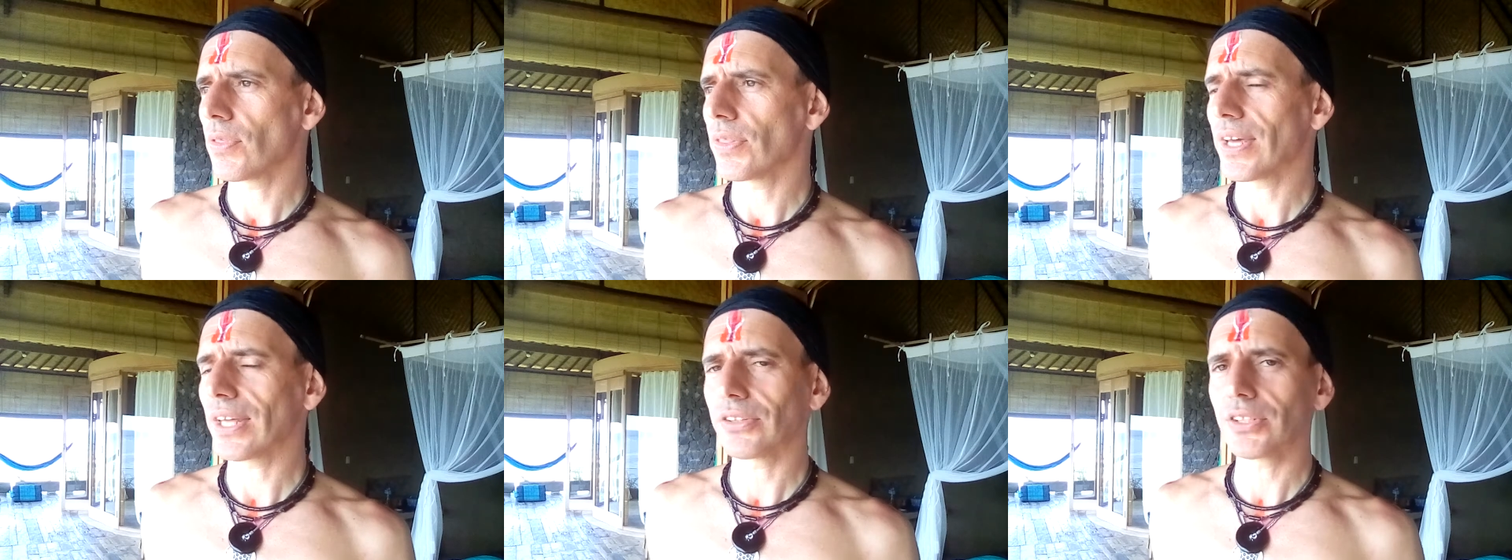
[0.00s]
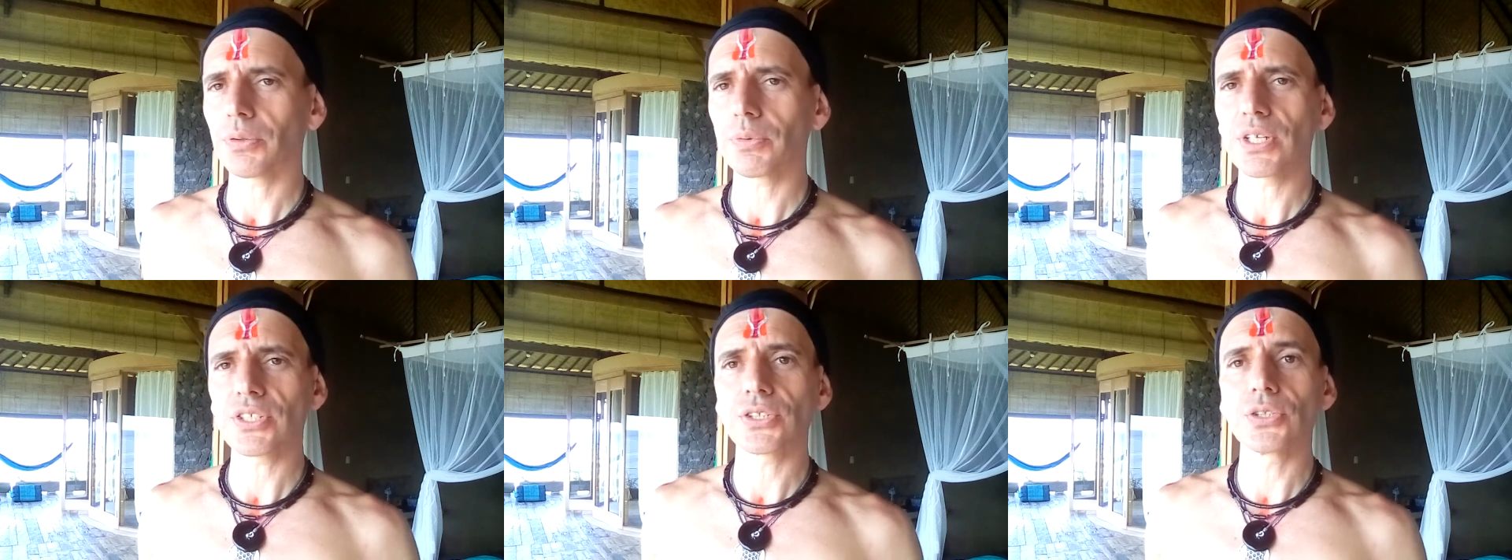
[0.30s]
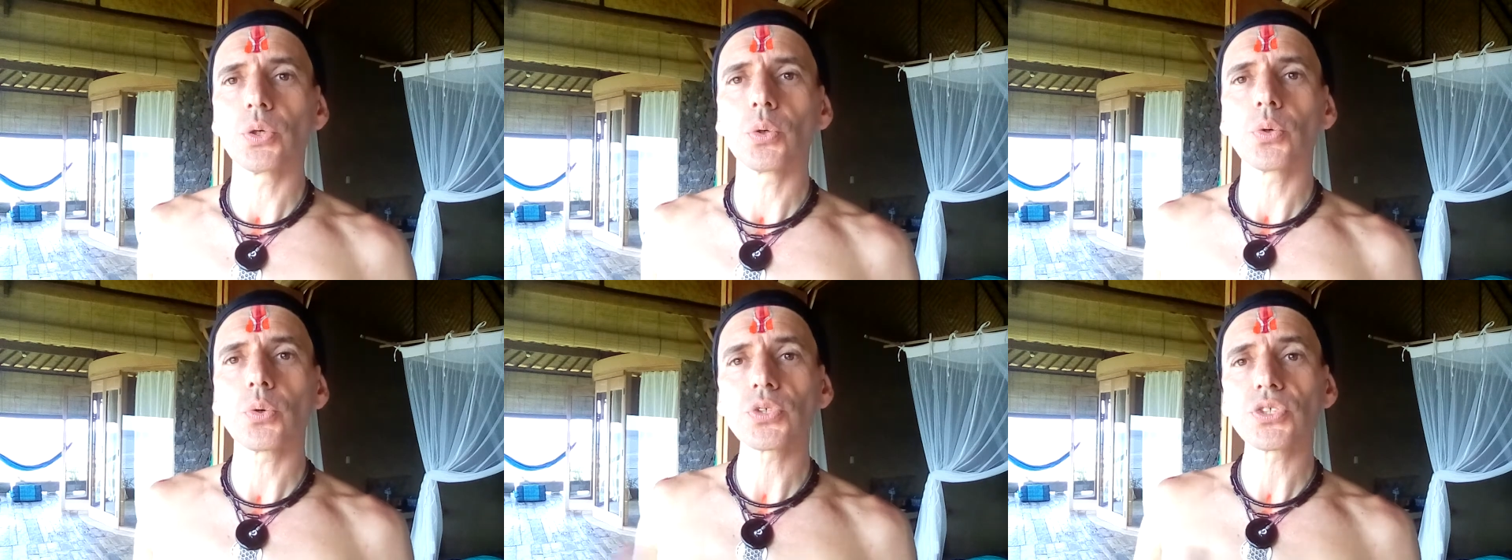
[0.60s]
that there is
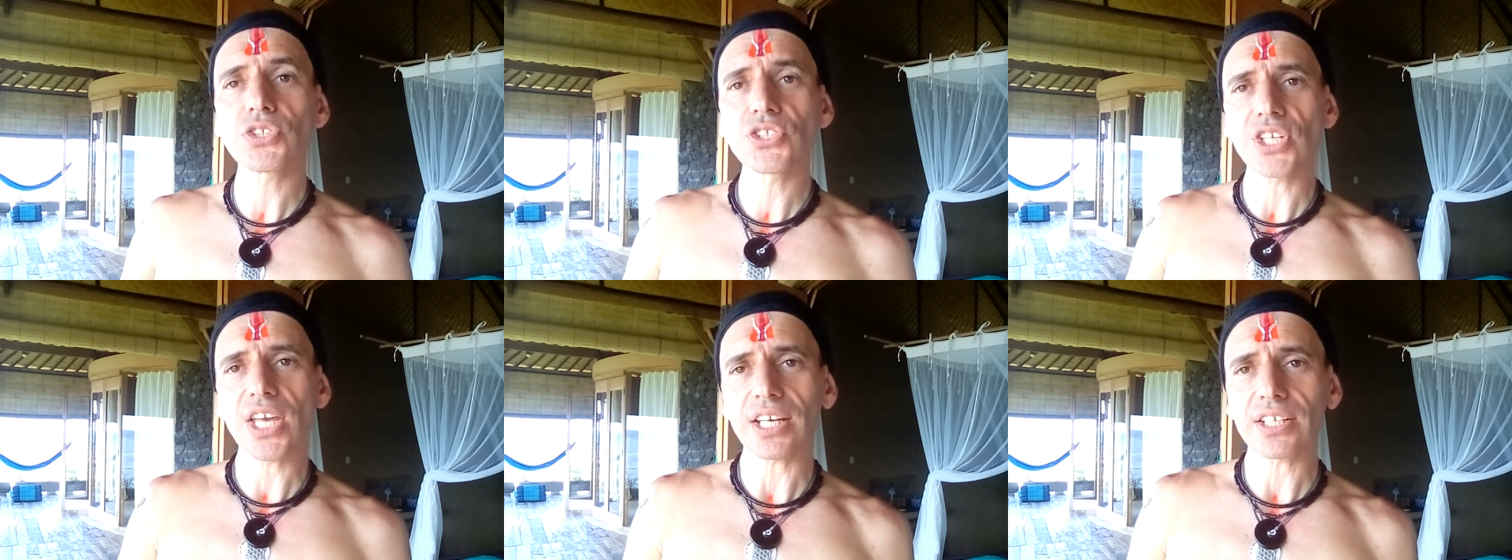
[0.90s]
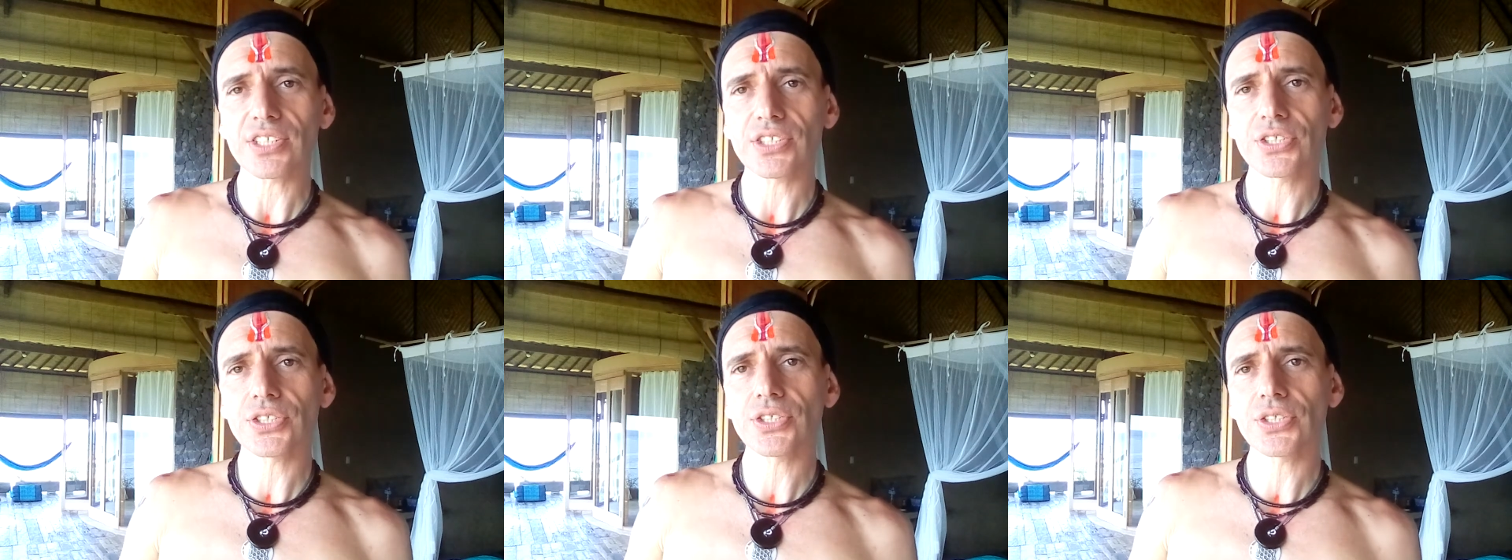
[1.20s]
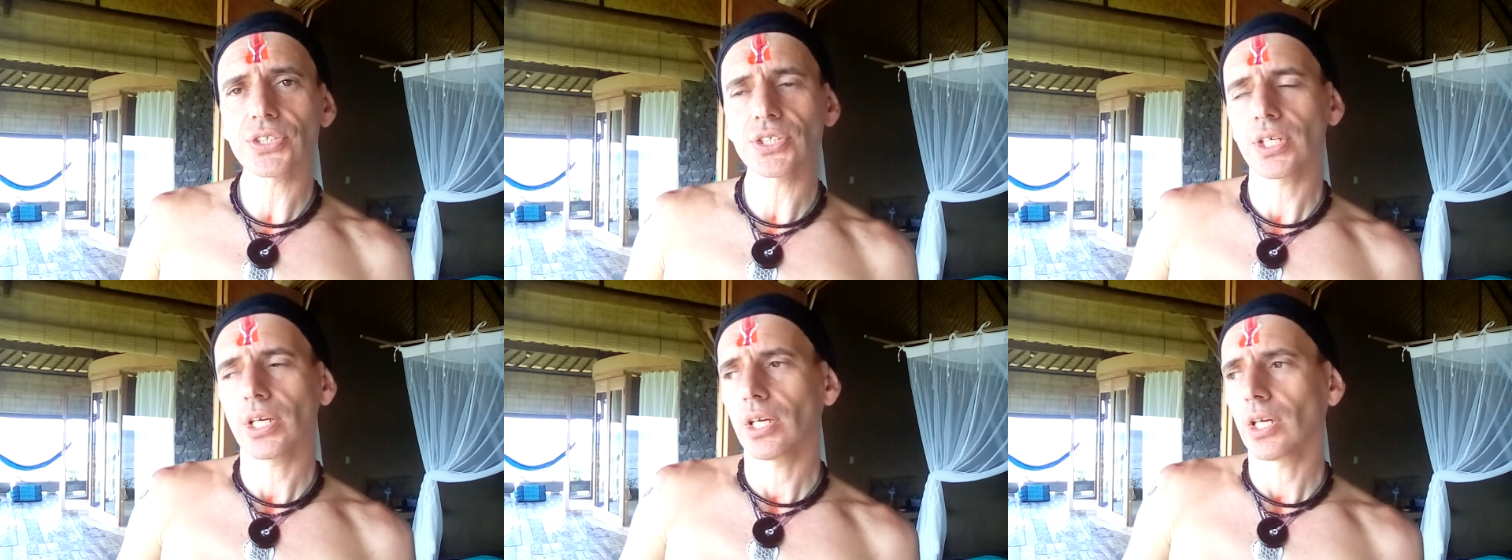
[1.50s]
no
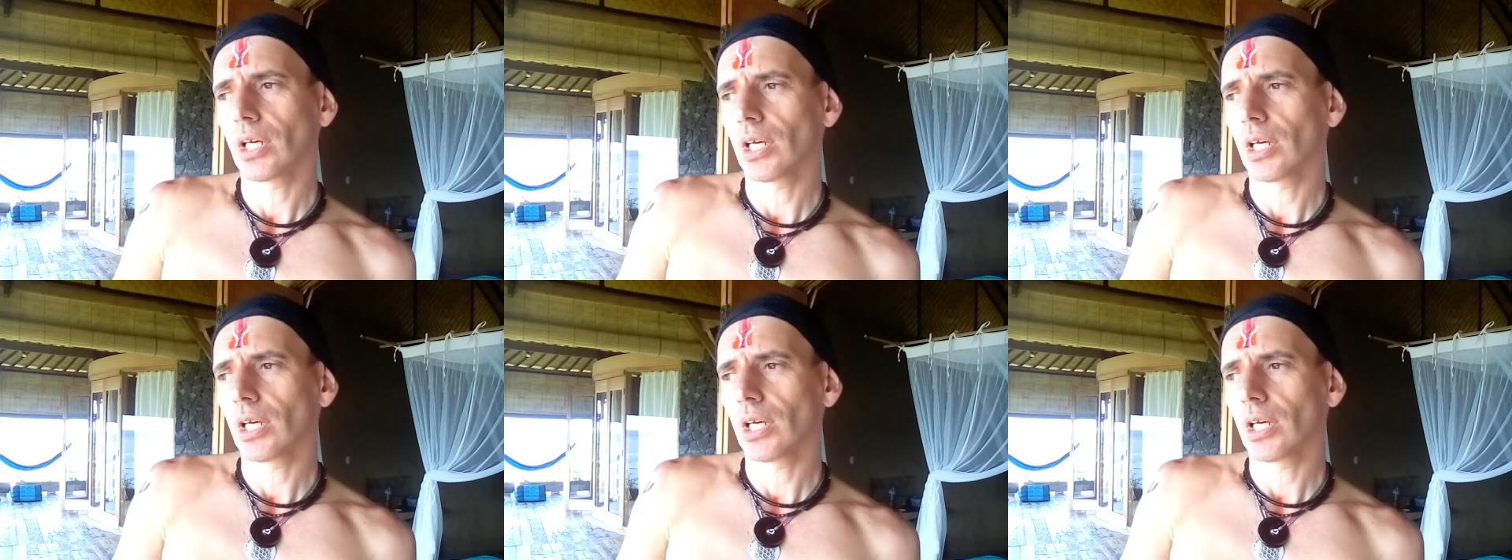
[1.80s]
sex